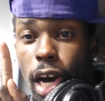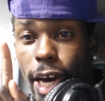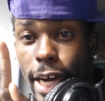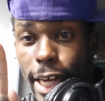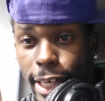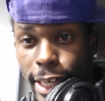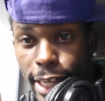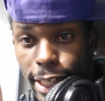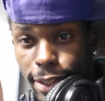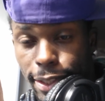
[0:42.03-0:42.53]

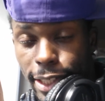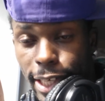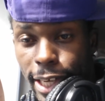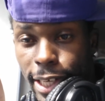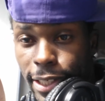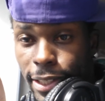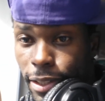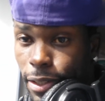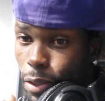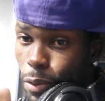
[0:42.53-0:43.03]

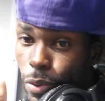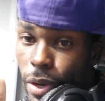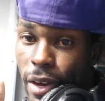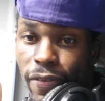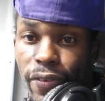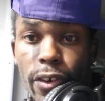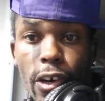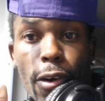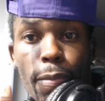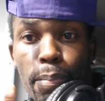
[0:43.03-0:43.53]
Understand? We
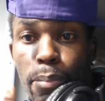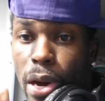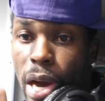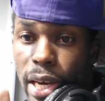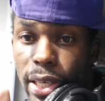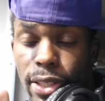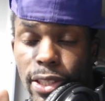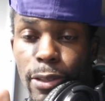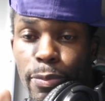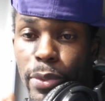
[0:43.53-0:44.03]
have to go
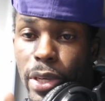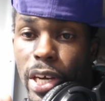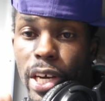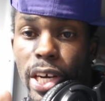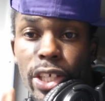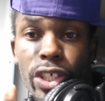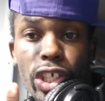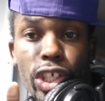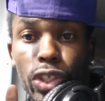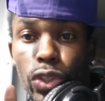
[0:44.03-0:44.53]
box here
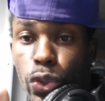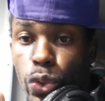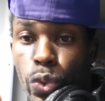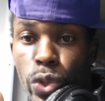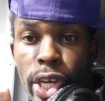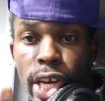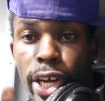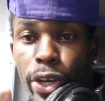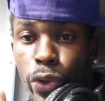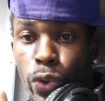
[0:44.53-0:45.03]
because you
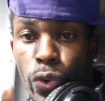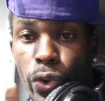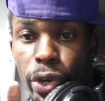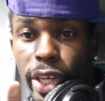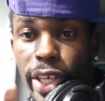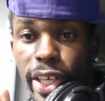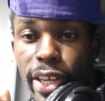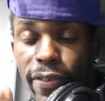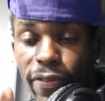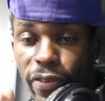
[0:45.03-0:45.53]
do not know
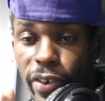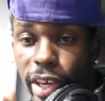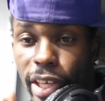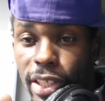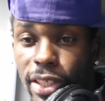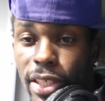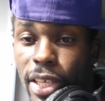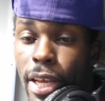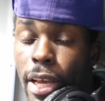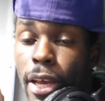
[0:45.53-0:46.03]
the
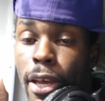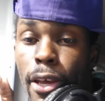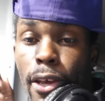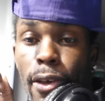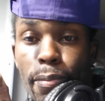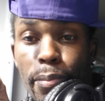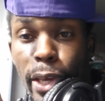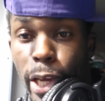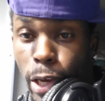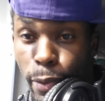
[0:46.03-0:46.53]
difference.
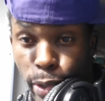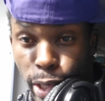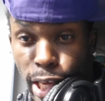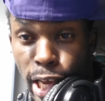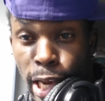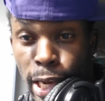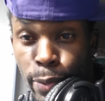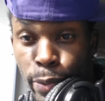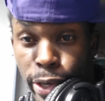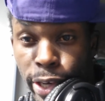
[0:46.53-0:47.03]
Big up the
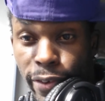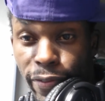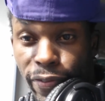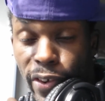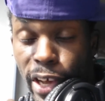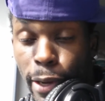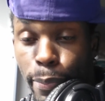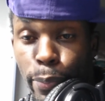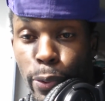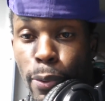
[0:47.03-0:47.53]
girl with the
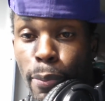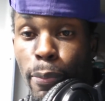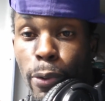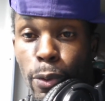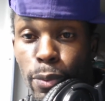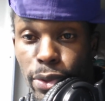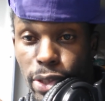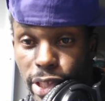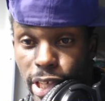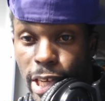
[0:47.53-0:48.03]
flat pum
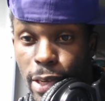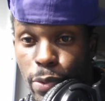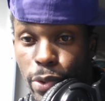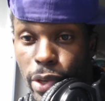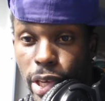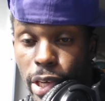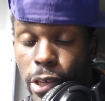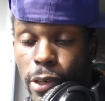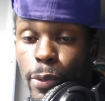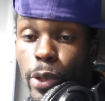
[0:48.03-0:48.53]
pum say
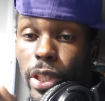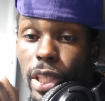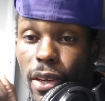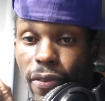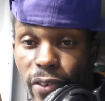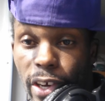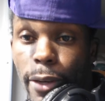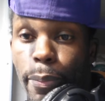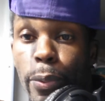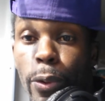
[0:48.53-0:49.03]
we know about a
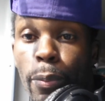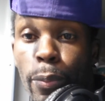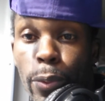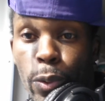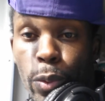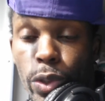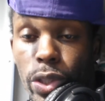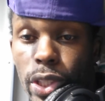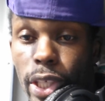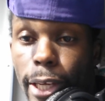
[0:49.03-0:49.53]
fat pum
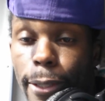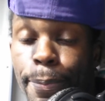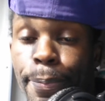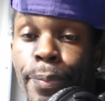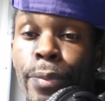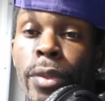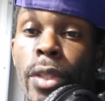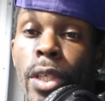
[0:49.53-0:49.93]
pum we say.